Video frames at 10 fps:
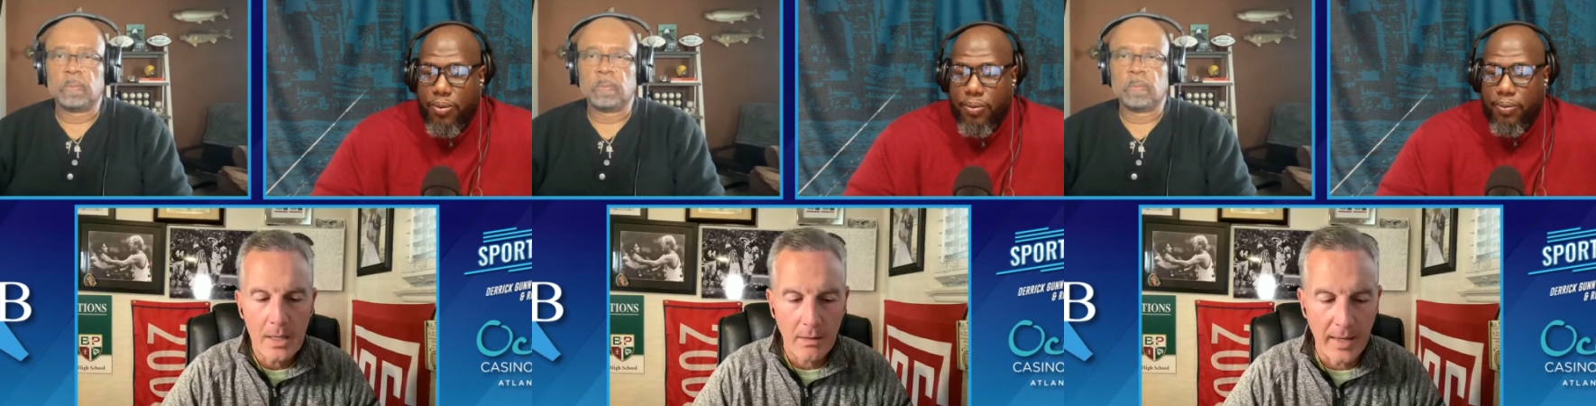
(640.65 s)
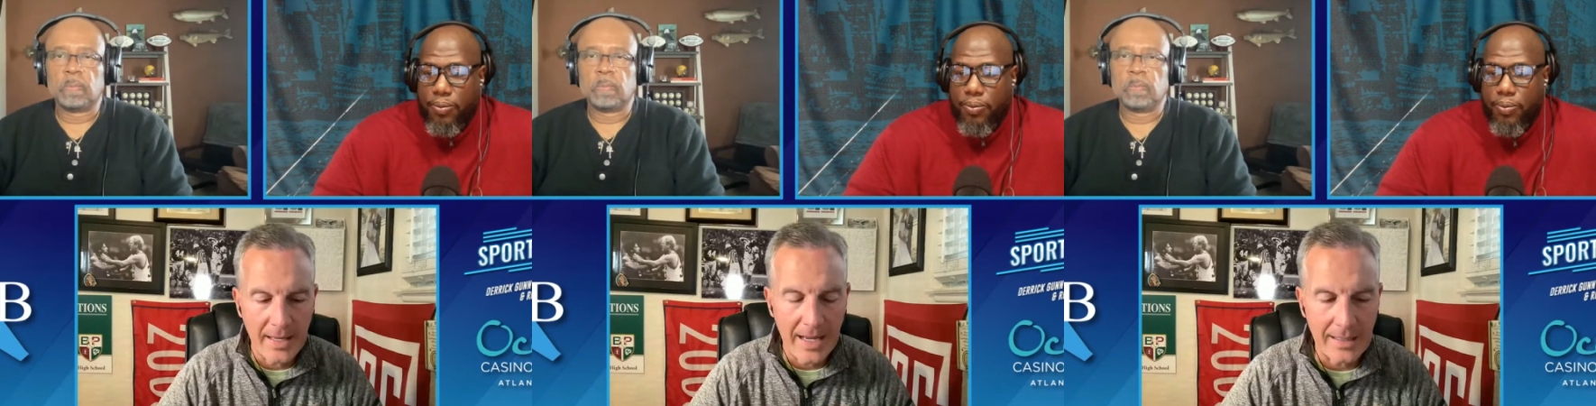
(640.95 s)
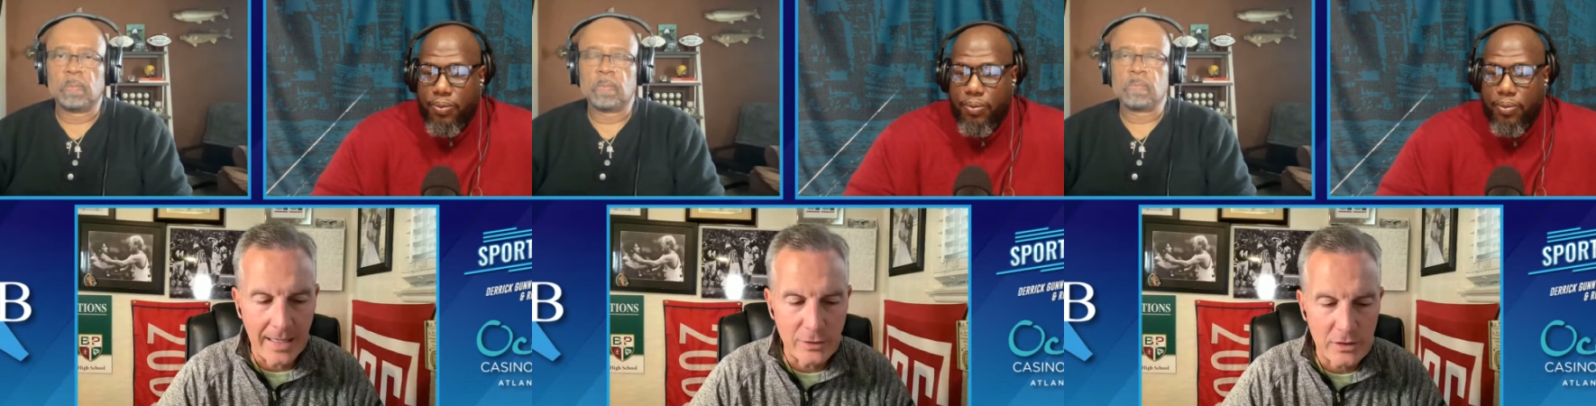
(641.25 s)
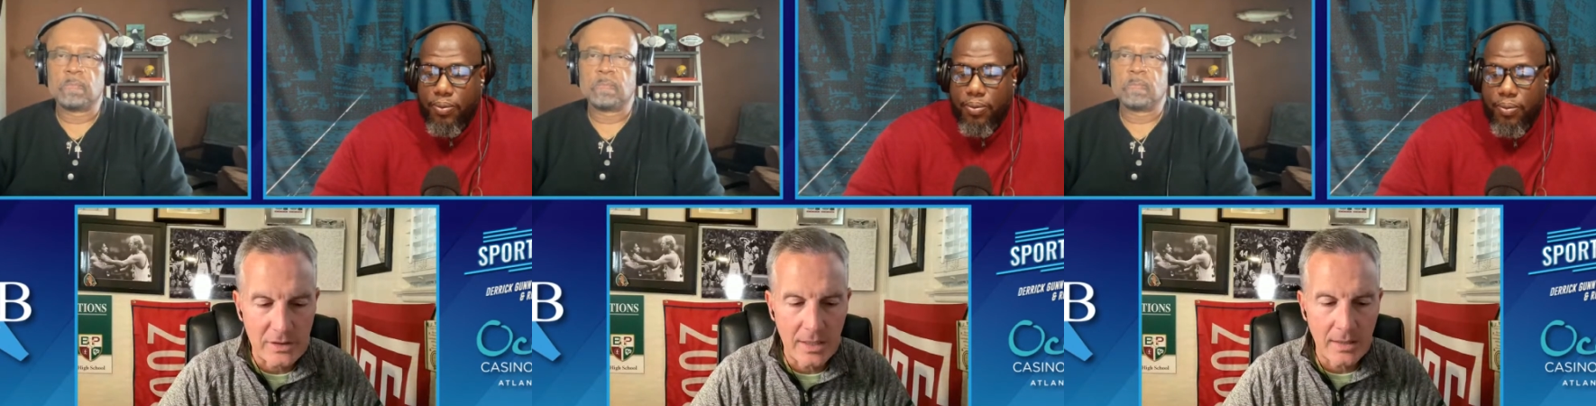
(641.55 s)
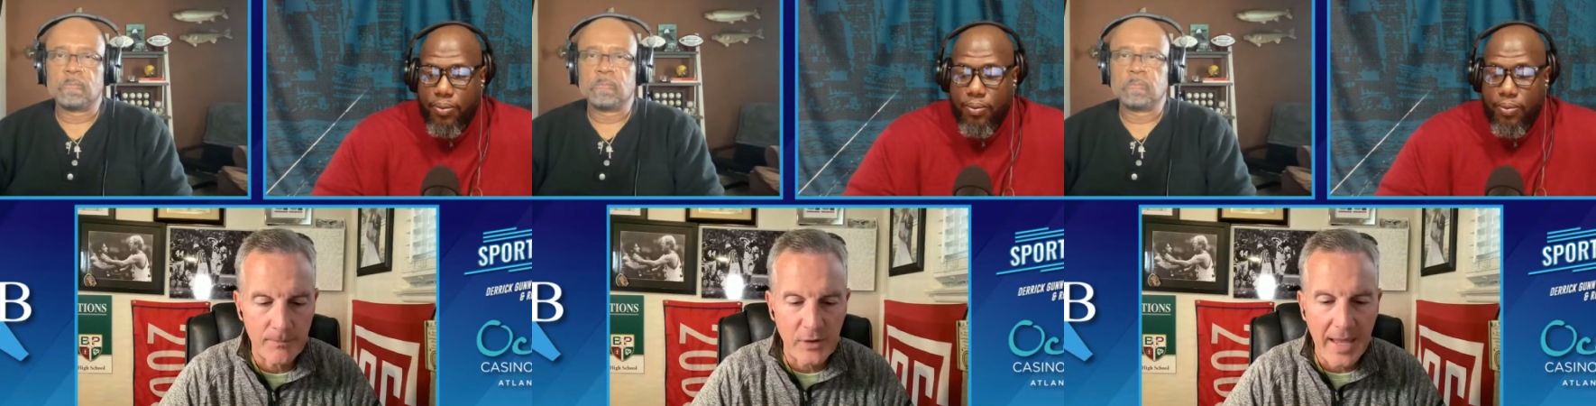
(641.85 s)
Speaker 1: Like, I just
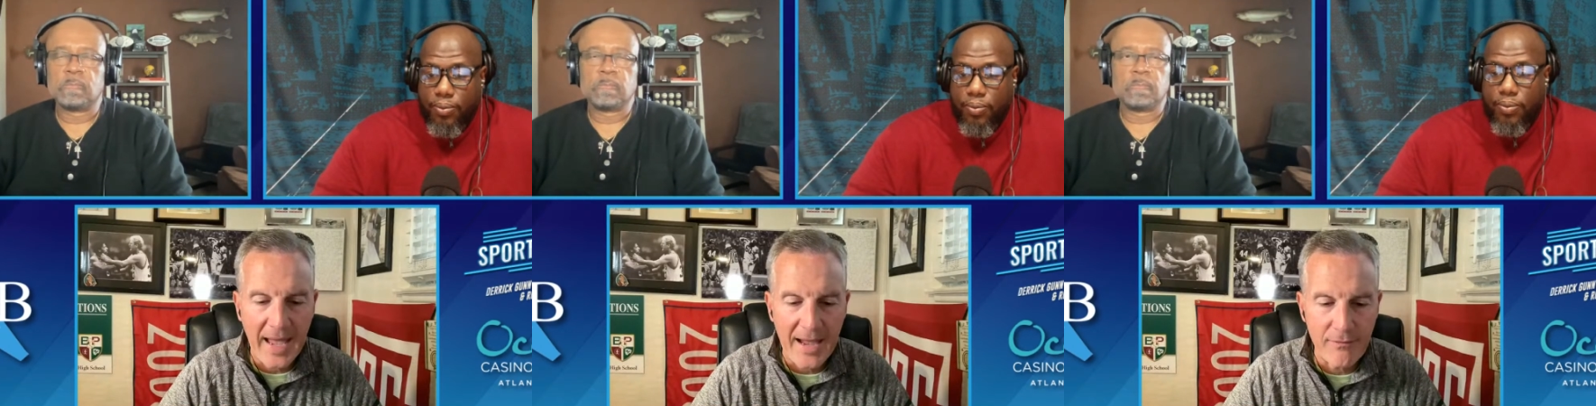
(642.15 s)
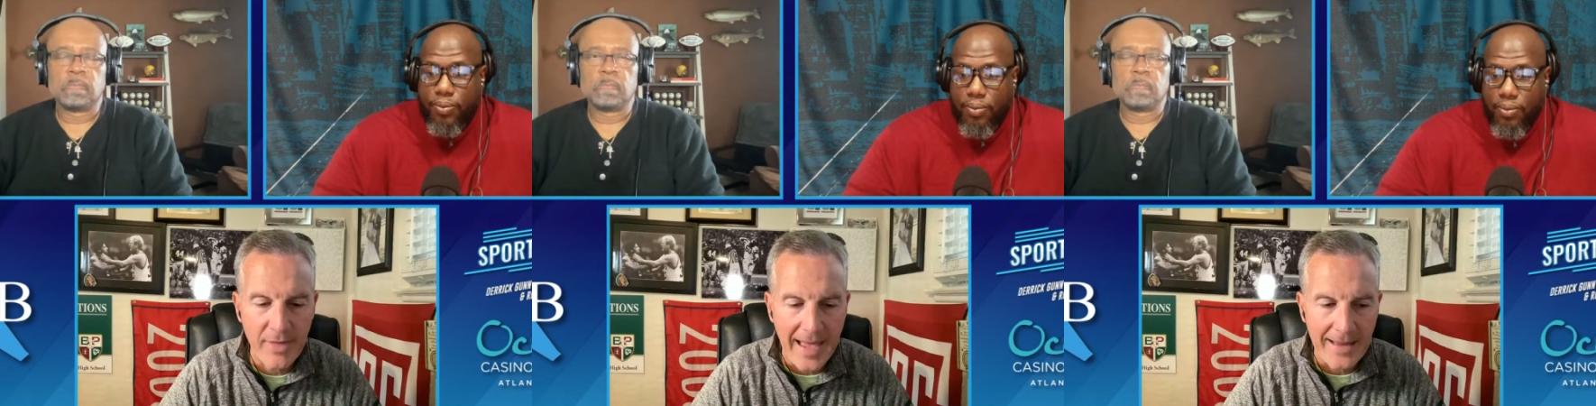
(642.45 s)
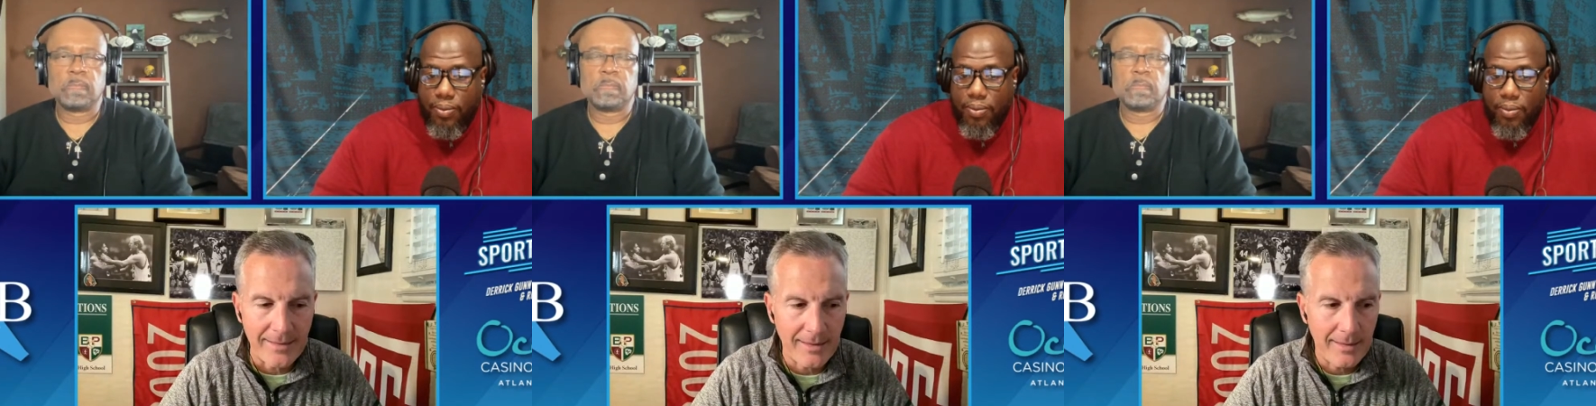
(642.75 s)
think to have that